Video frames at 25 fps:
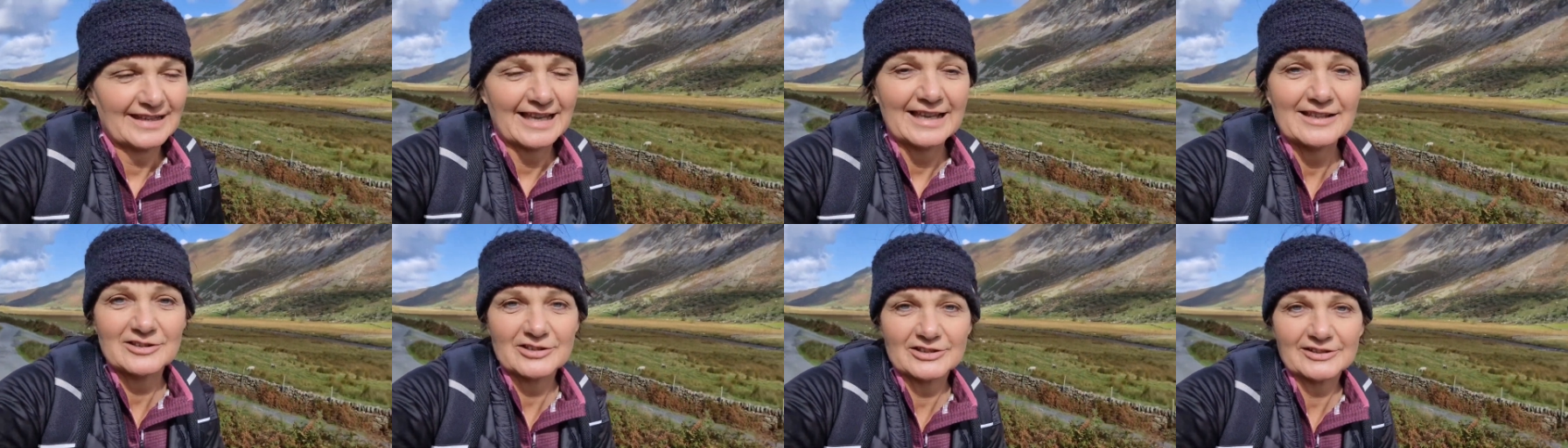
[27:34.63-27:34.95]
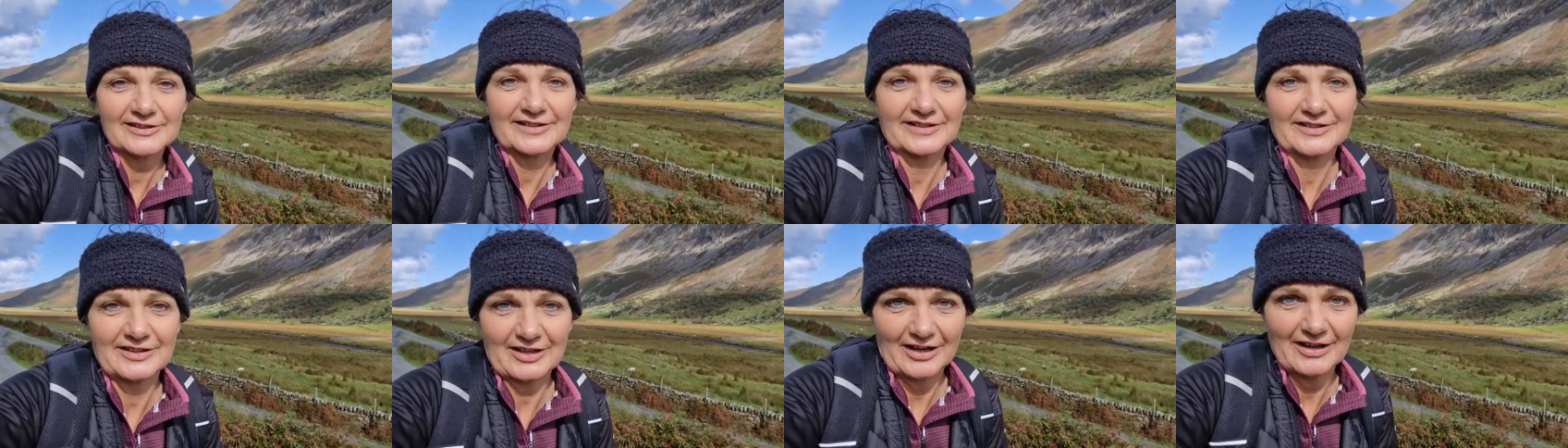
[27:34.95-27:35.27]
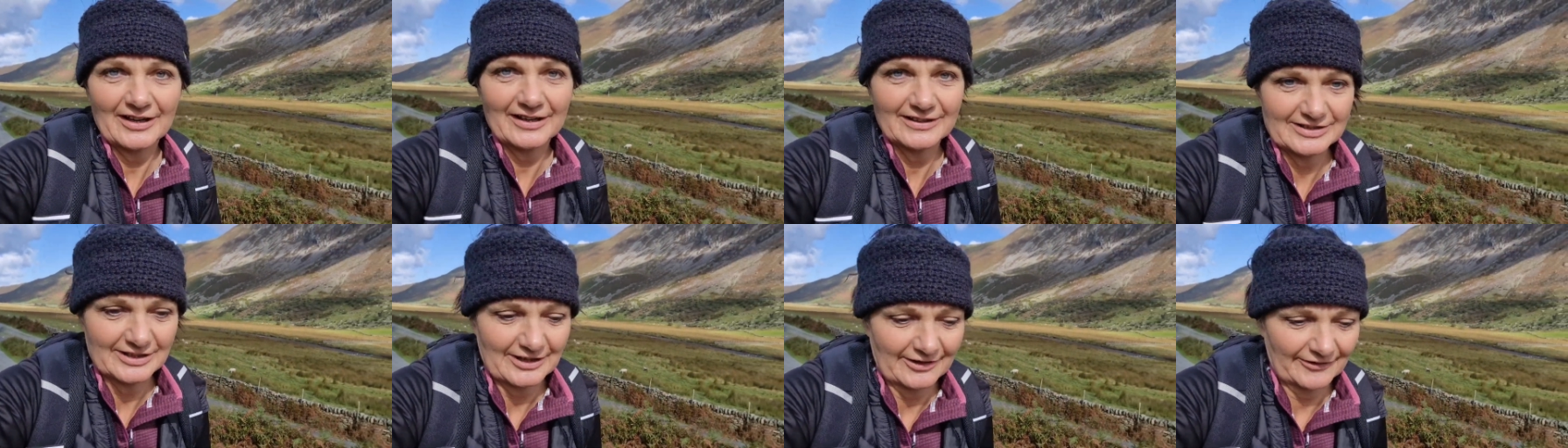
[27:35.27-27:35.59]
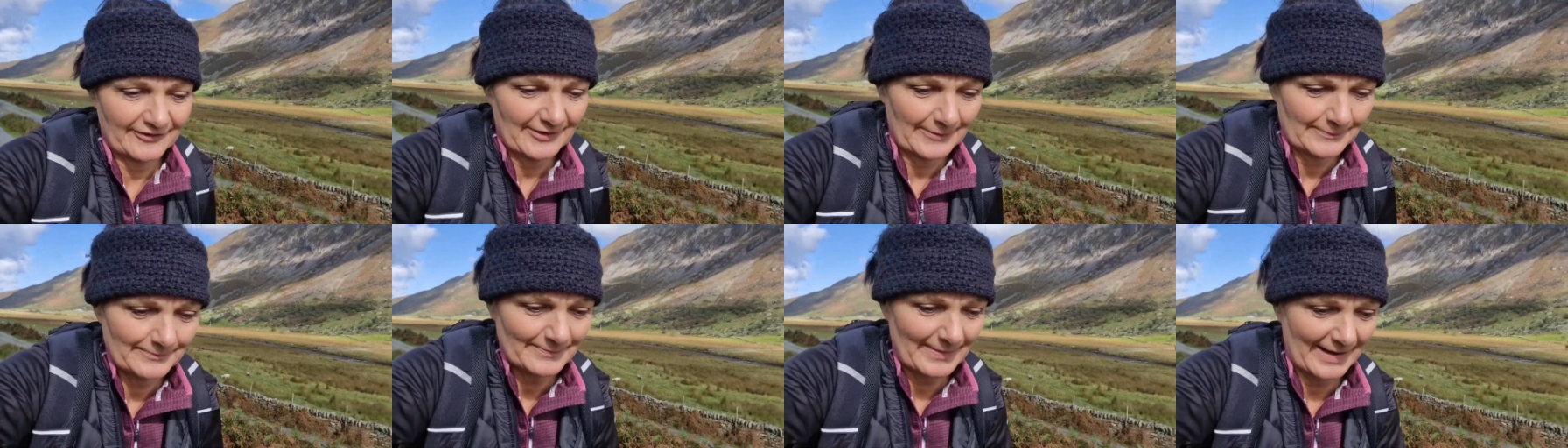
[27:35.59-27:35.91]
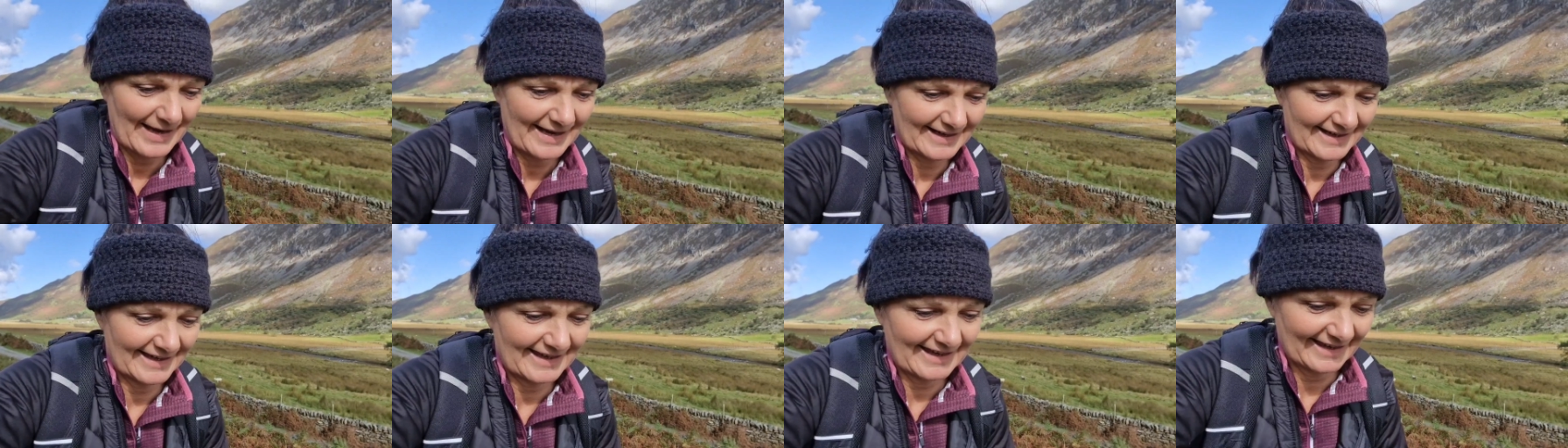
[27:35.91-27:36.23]
It does start off in
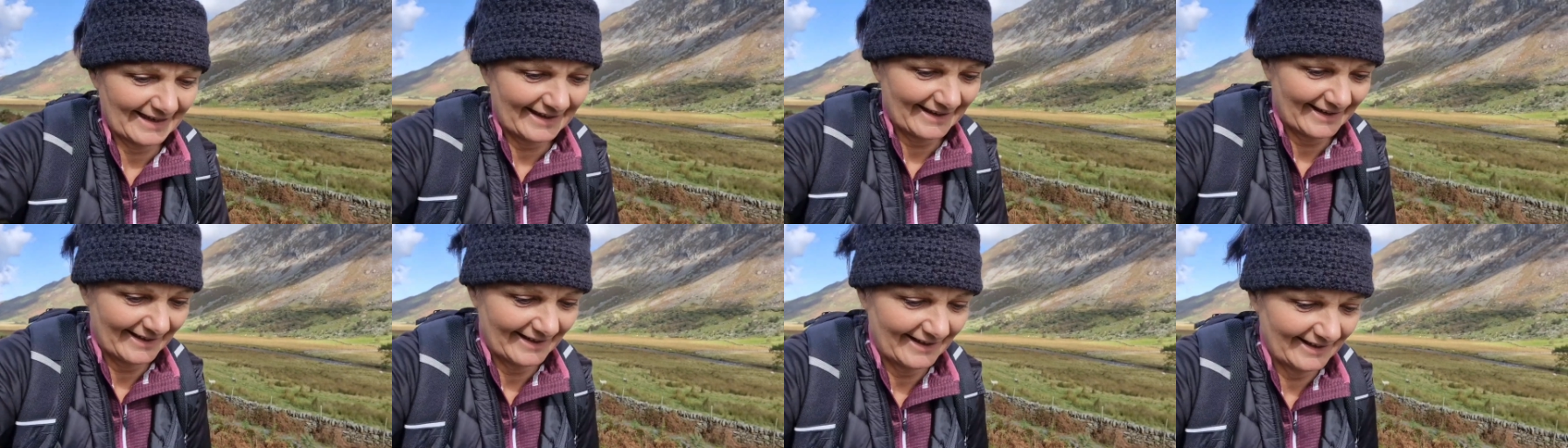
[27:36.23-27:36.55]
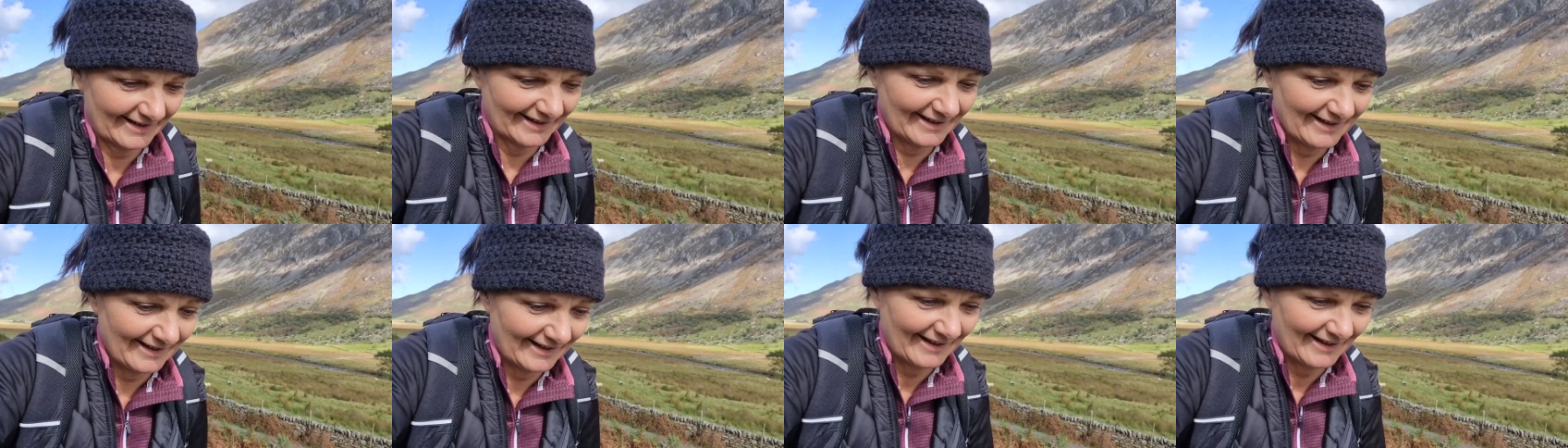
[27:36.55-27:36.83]
Bangor.